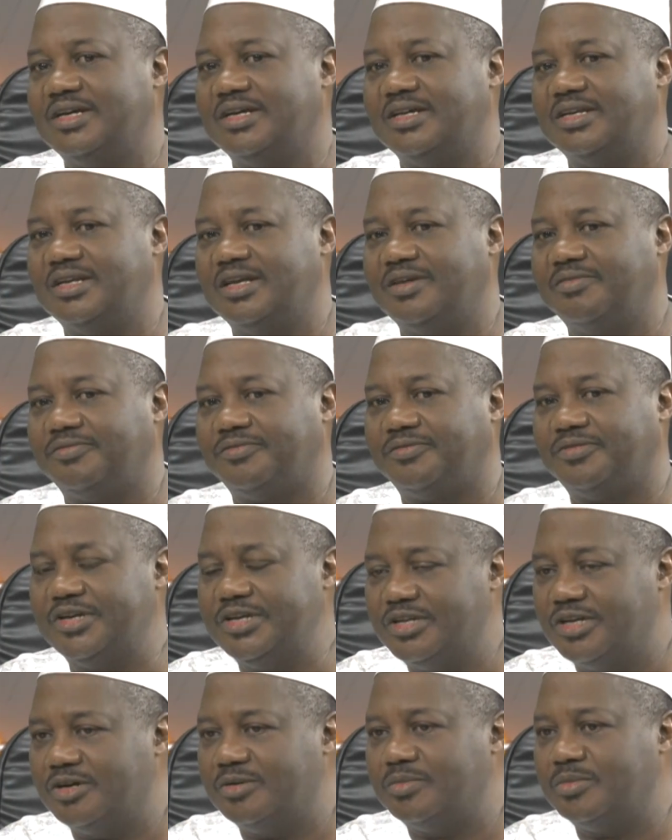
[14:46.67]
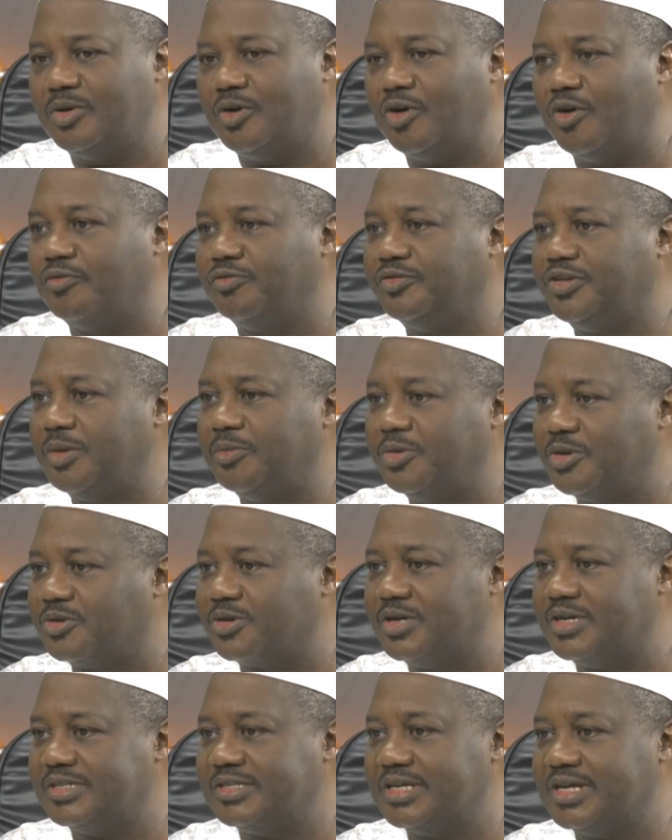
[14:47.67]
The freedom of
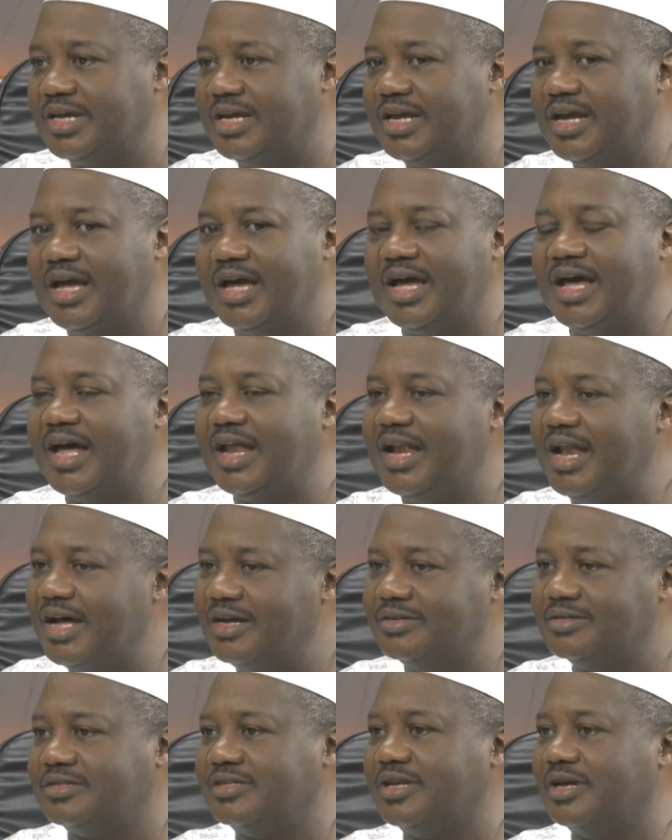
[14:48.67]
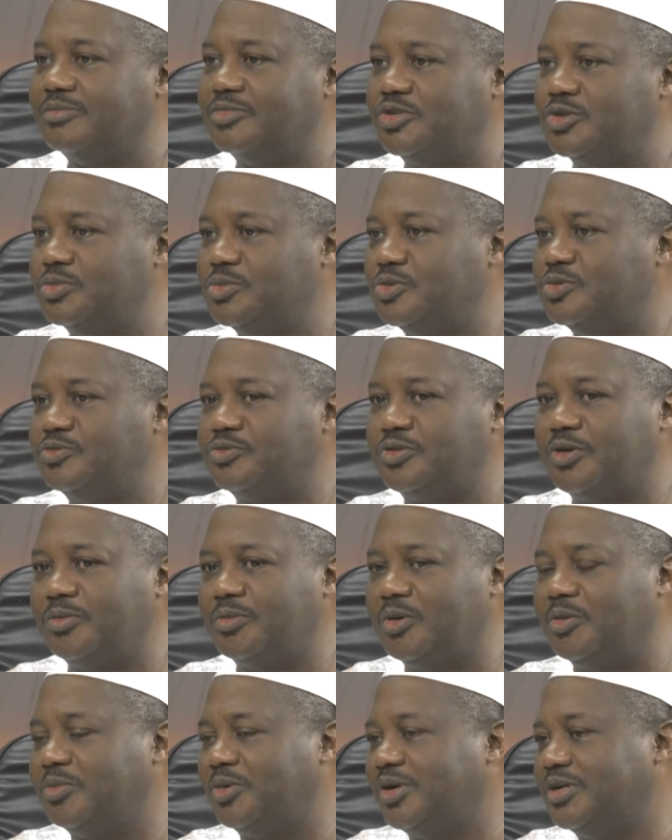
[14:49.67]
democracy allows them to move from one
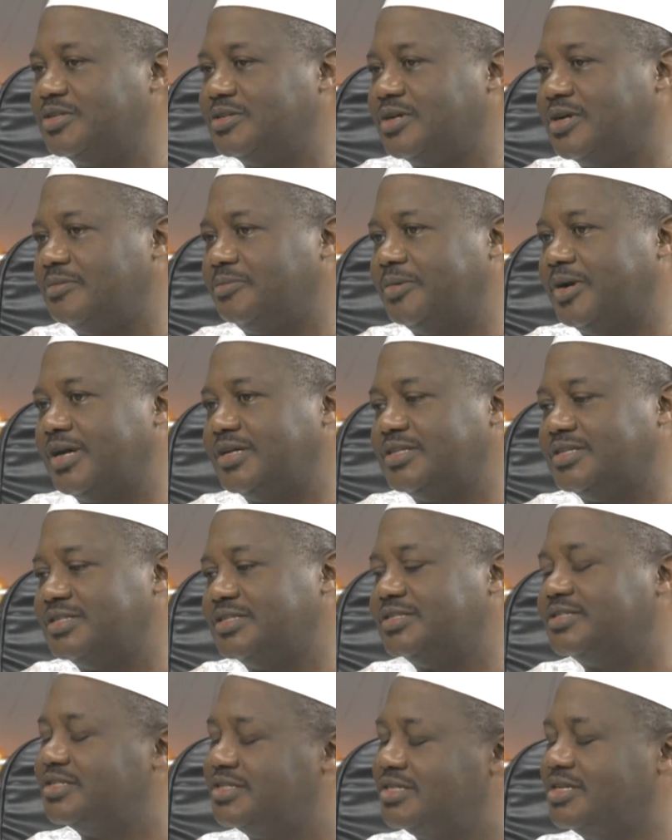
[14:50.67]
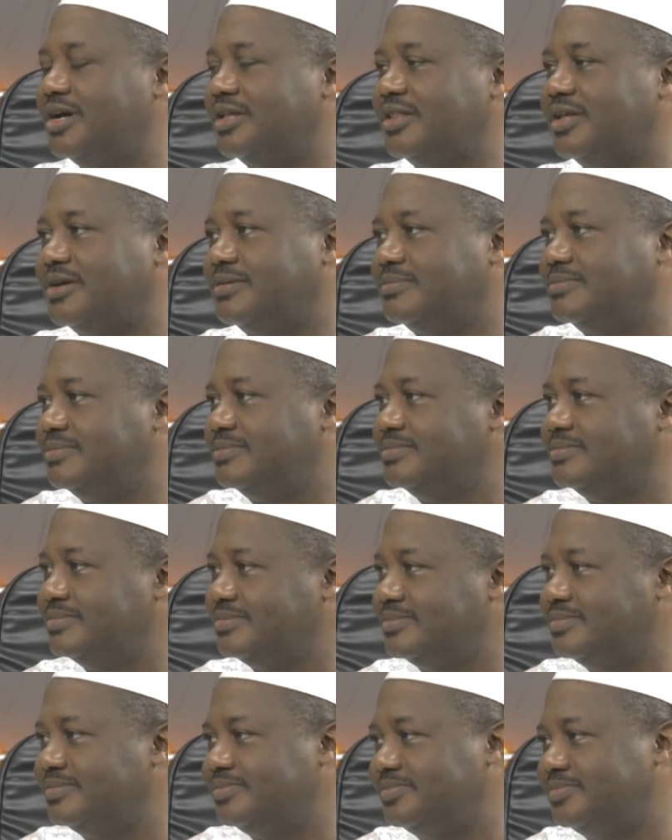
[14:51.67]
political party to the other.